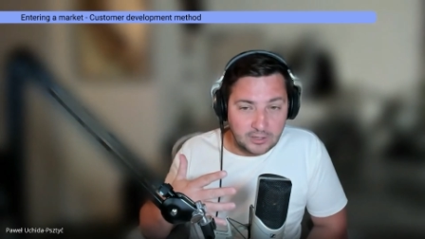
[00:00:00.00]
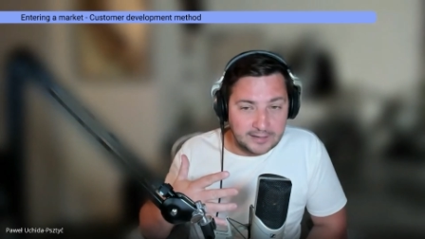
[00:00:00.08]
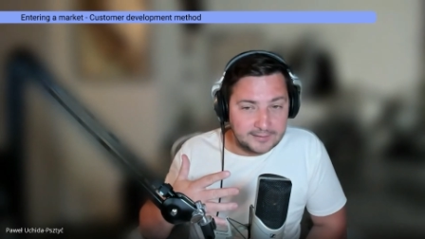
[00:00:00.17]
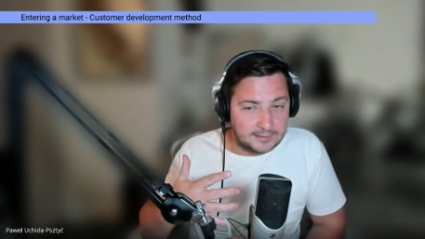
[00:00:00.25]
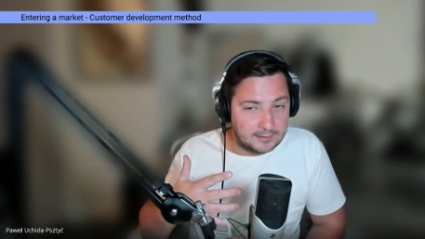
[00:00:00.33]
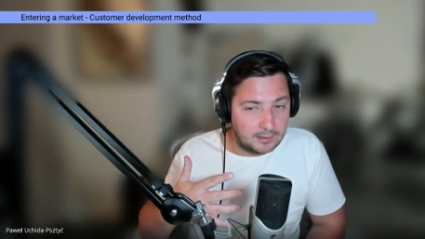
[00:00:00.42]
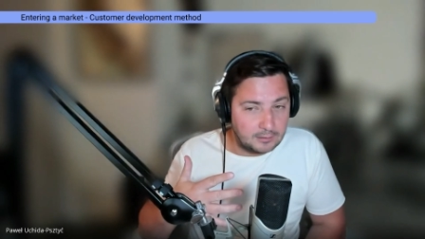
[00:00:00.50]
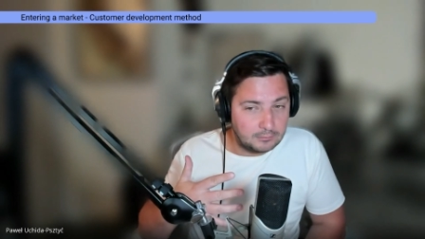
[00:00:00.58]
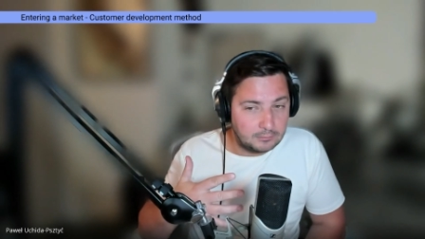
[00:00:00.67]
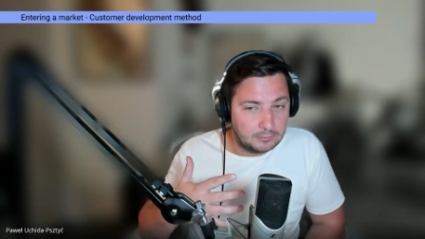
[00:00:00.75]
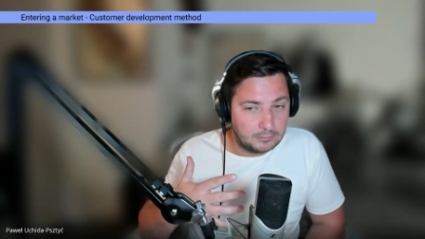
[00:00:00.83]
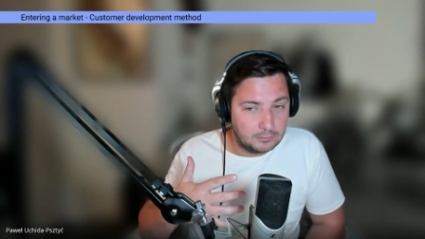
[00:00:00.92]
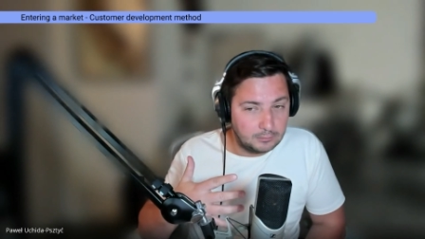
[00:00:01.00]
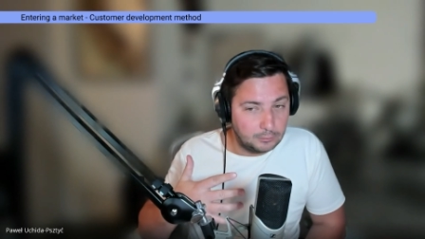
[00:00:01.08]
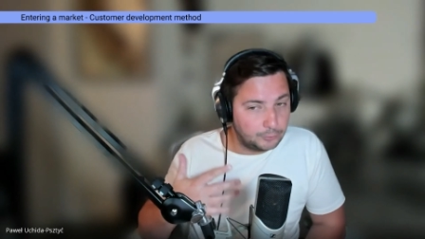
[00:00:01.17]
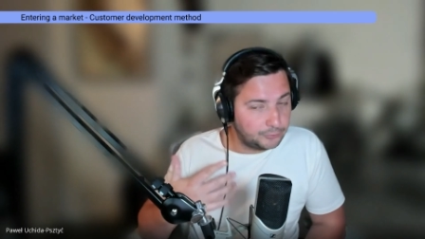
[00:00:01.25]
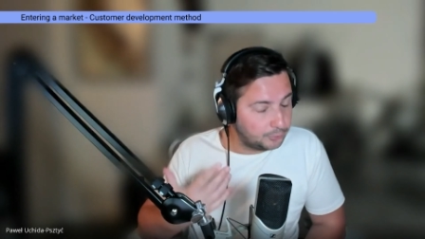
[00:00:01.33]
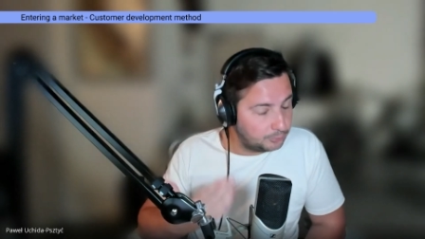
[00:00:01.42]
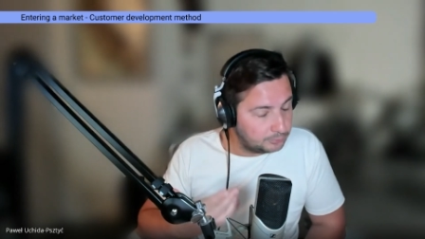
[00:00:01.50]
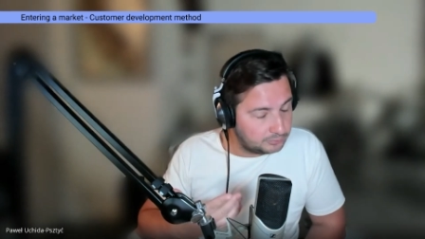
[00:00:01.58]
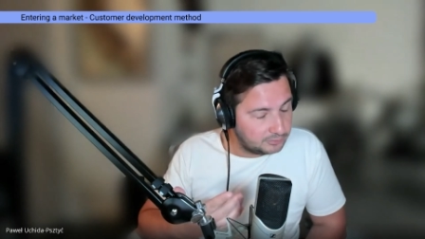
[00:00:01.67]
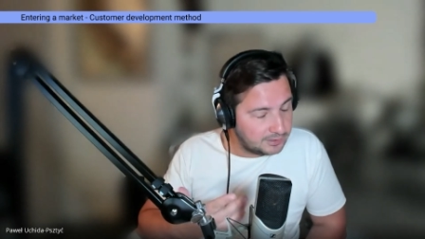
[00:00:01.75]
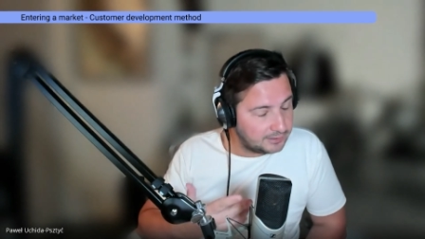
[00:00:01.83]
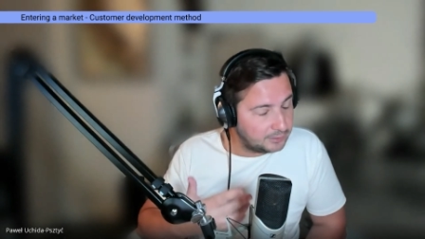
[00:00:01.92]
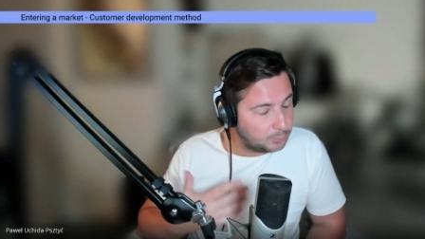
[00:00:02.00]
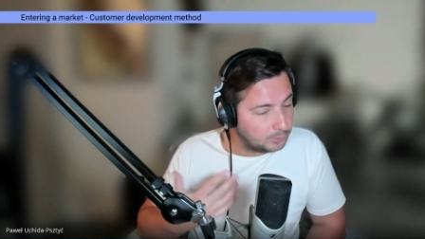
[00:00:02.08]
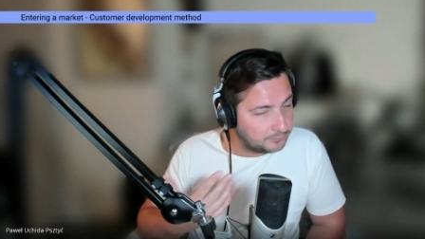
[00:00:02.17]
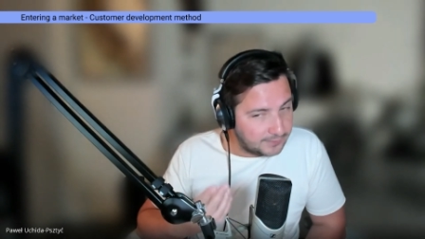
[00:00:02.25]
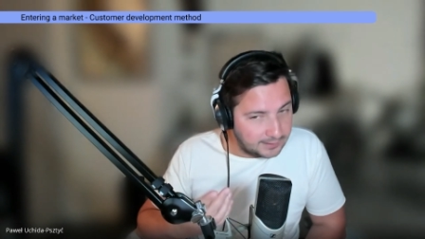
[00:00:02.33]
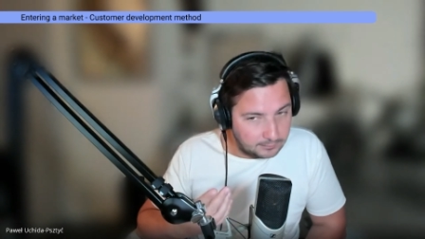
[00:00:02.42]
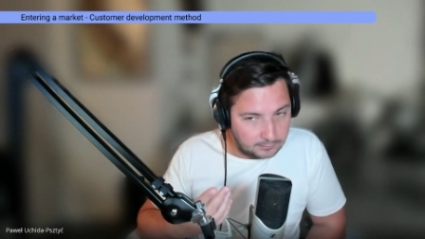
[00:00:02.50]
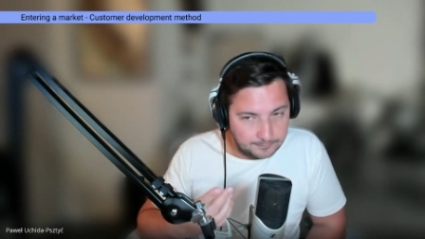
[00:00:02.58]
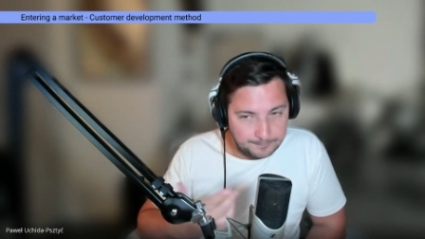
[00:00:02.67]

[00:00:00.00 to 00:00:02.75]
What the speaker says: idea looks good and it won't fail.